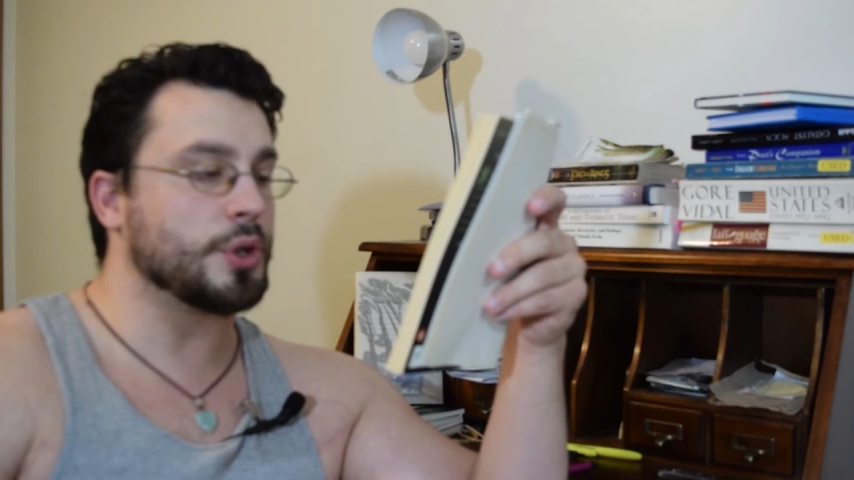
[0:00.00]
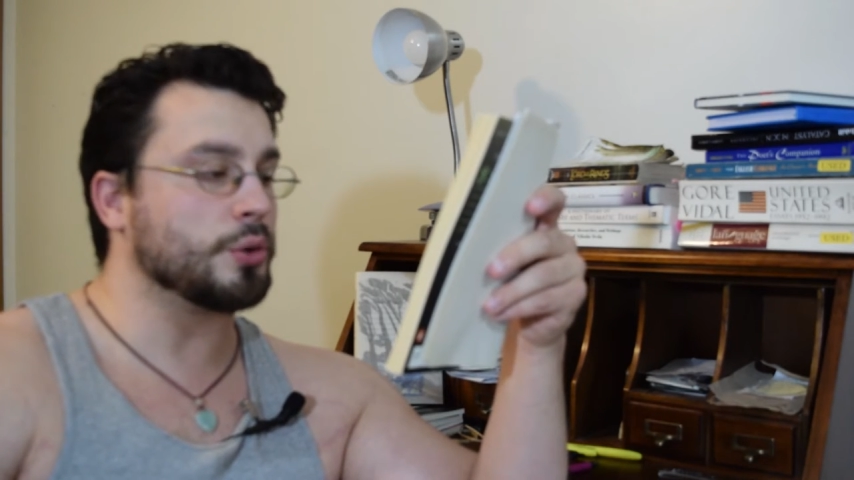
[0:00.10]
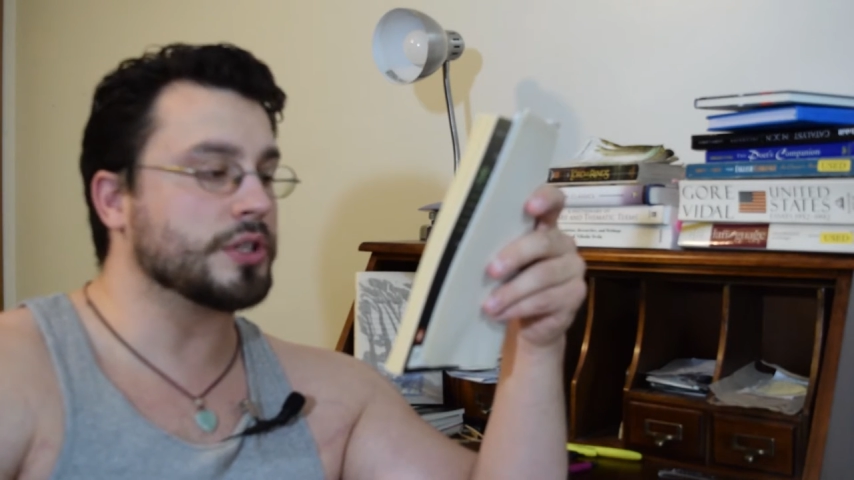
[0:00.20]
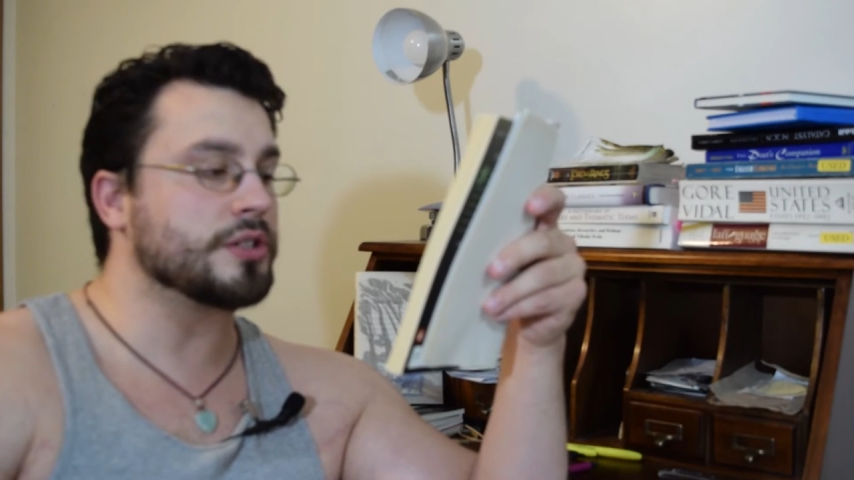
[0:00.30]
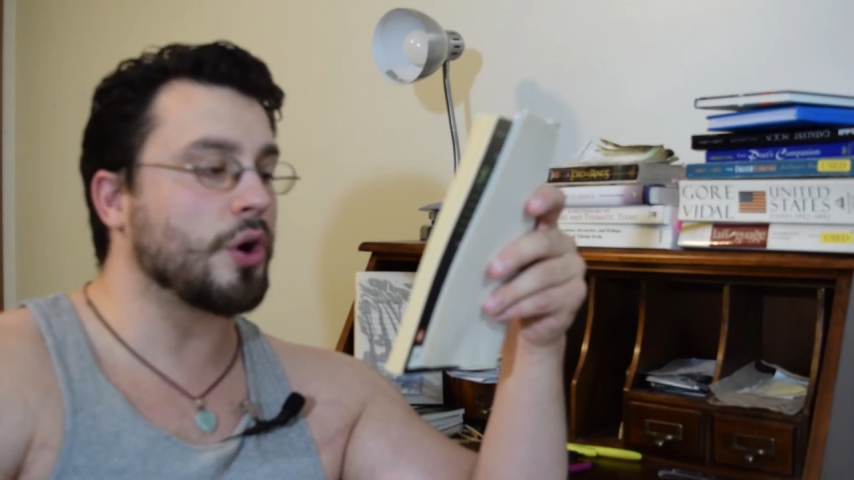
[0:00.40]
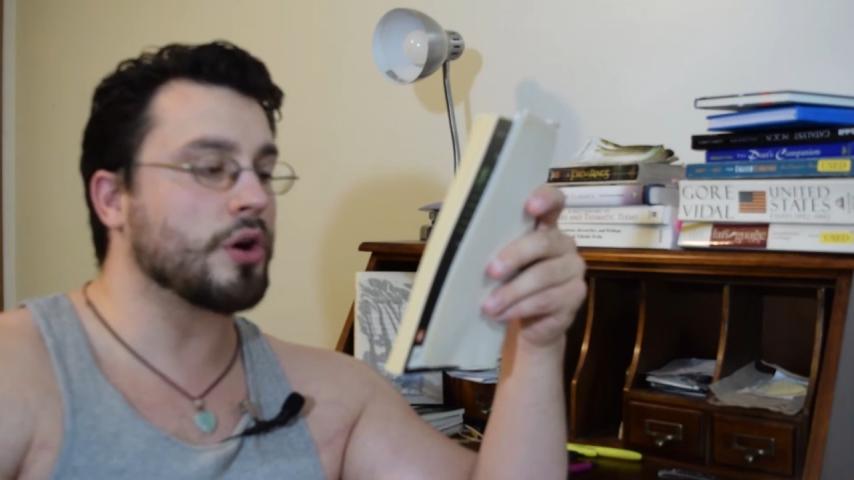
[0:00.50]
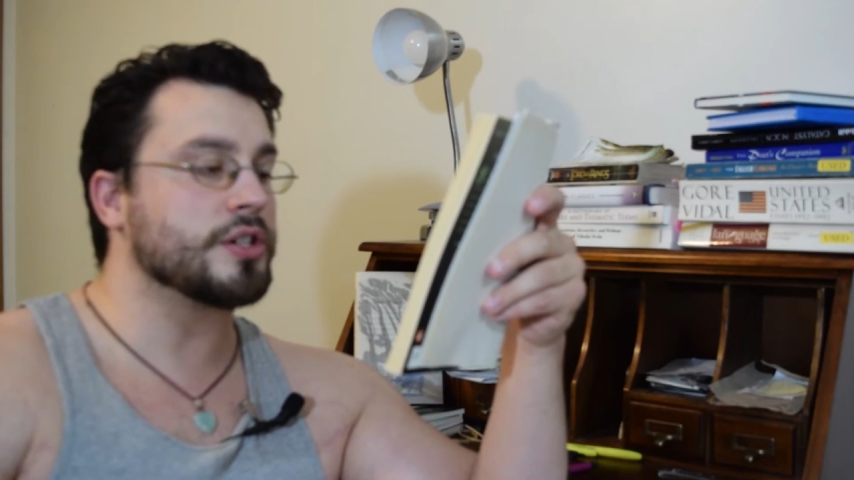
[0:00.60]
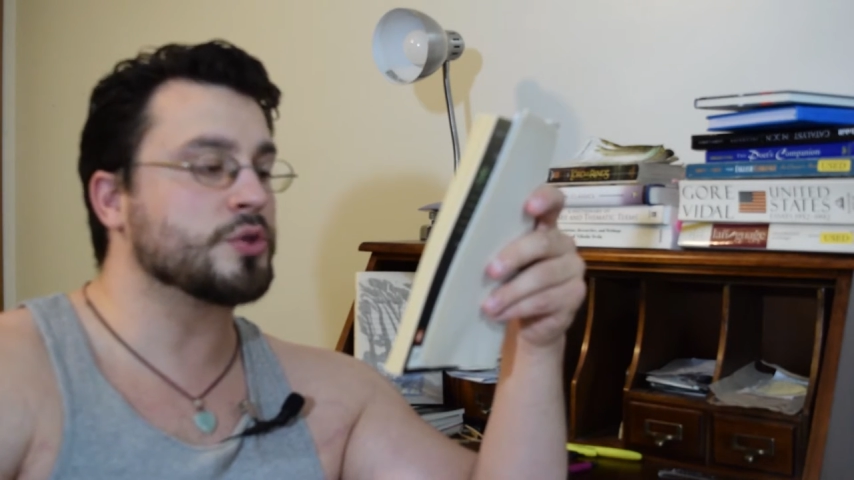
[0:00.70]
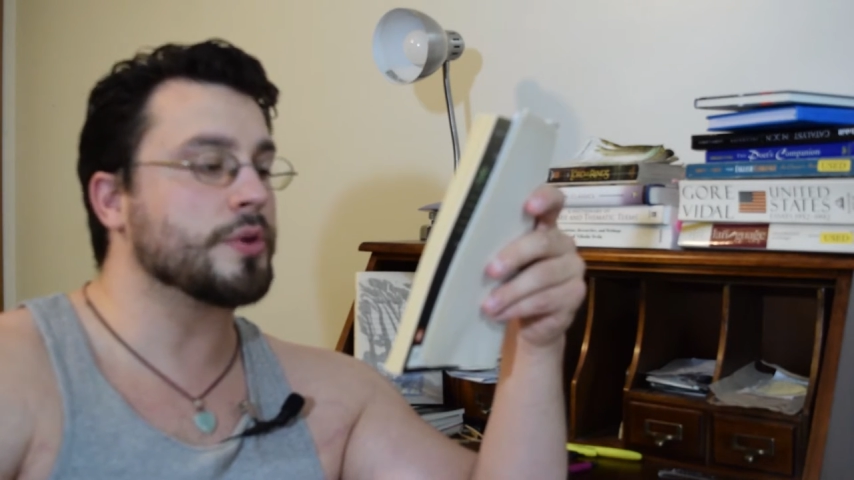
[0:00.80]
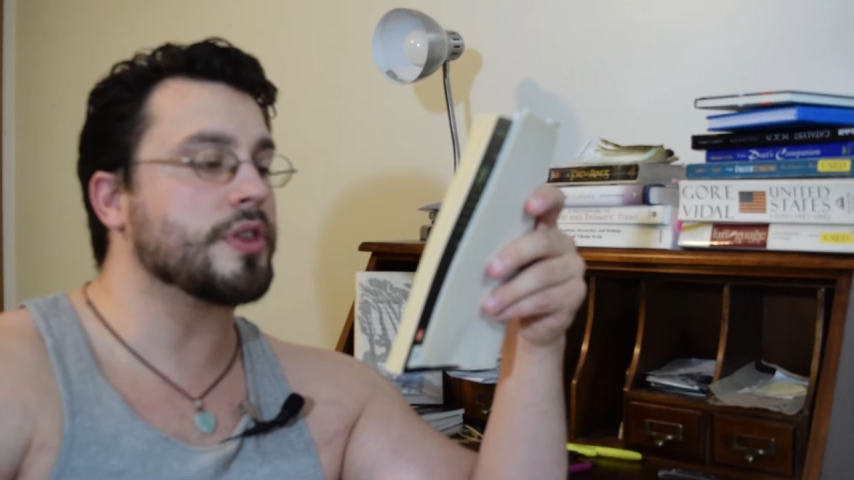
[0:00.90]
holding
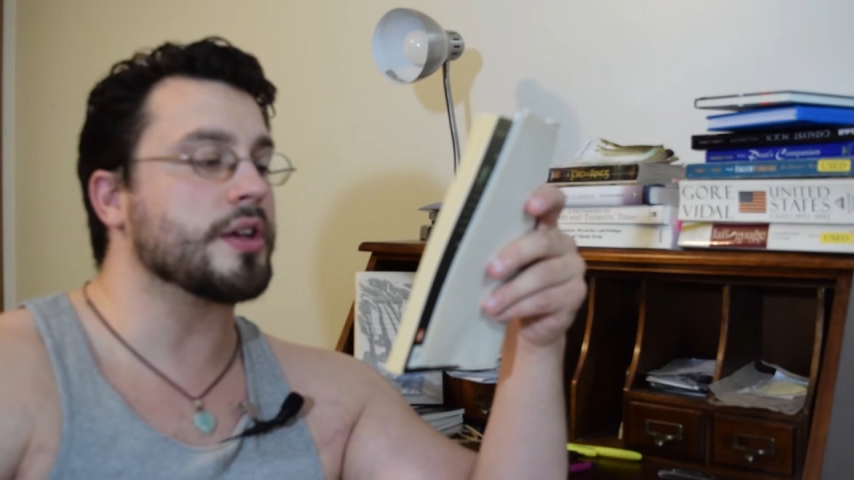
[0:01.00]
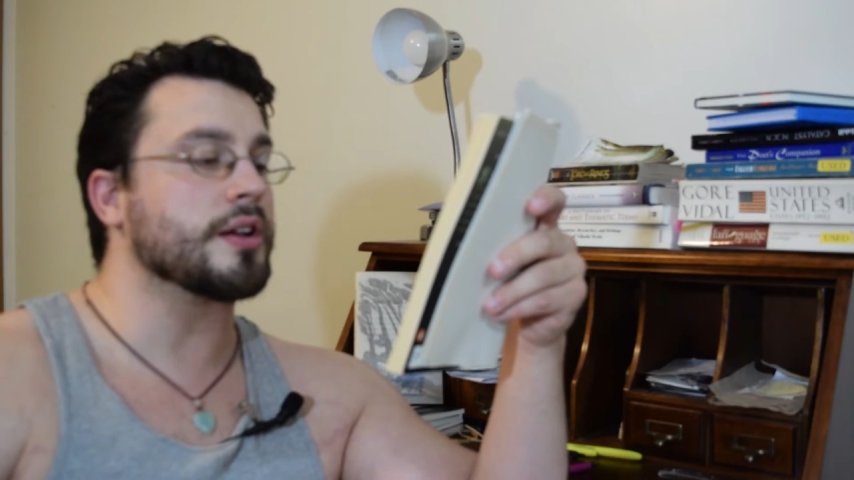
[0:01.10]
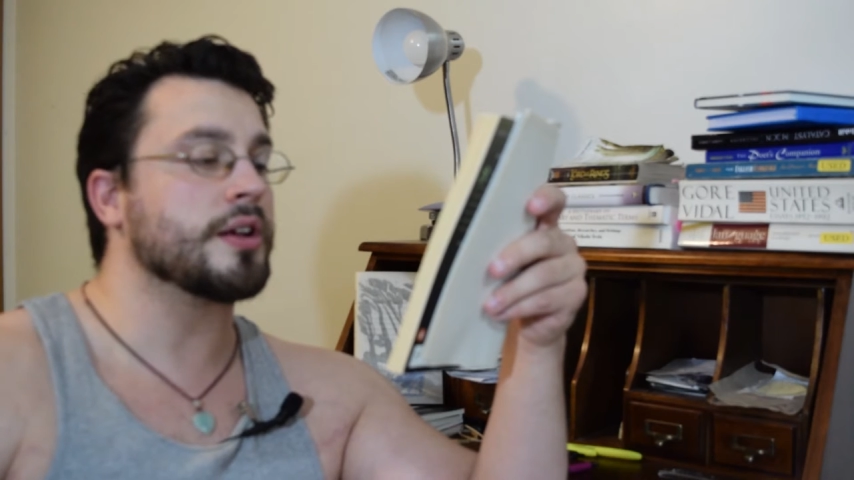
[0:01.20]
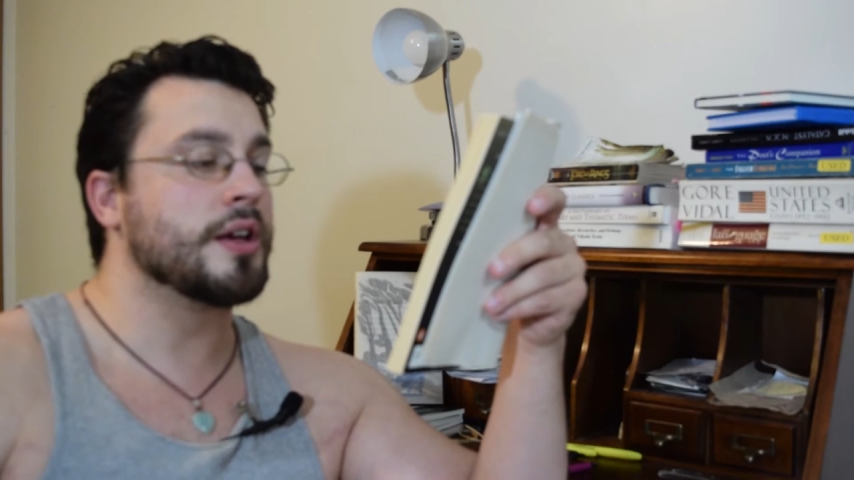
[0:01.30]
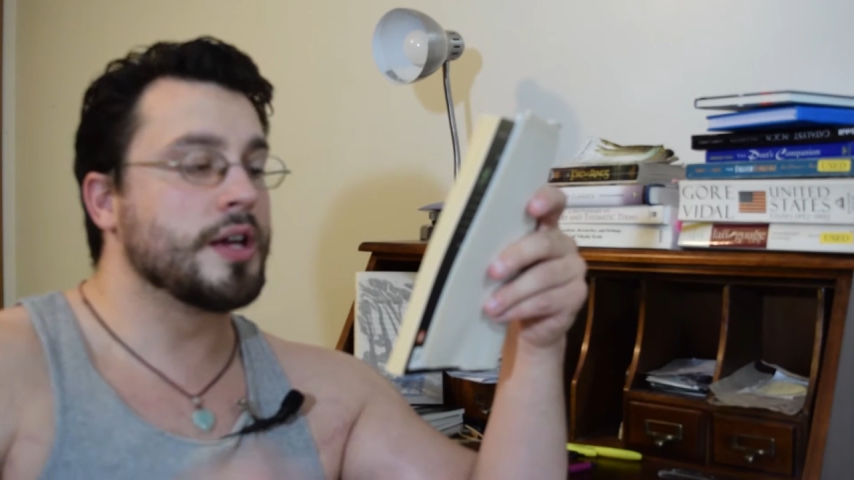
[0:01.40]
darkness within.